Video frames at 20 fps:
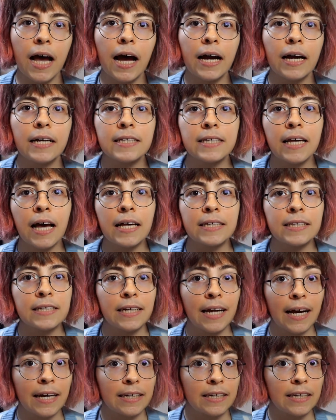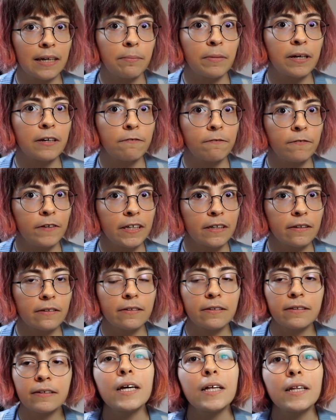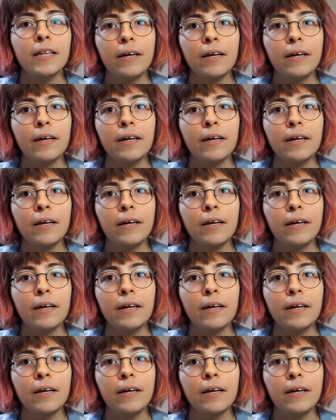as an academic field.